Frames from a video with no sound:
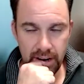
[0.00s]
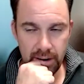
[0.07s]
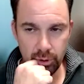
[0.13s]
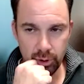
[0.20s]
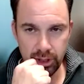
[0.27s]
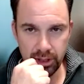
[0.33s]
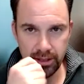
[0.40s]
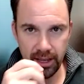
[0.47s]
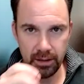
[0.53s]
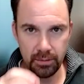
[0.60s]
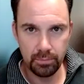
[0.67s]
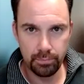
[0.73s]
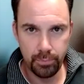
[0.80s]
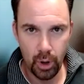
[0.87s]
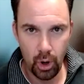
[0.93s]
able to
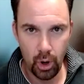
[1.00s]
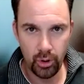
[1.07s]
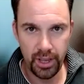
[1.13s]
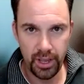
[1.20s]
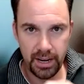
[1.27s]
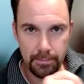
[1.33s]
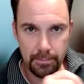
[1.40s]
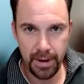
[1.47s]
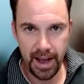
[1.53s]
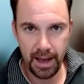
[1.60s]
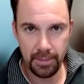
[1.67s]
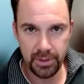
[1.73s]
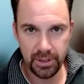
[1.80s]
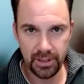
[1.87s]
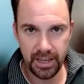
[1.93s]
then pull in and
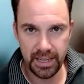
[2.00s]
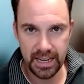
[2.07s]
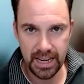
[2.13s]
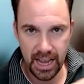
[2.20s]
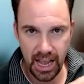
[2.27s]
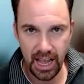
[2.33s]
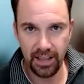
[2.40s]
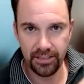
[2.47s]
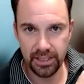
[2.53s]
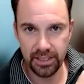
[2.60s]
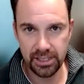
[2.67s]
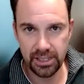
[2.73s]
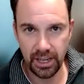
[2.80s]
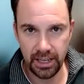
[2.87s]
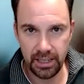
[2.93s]
populate it on the
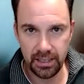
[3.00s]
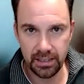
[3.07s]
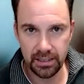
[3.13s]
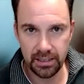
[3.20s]
site.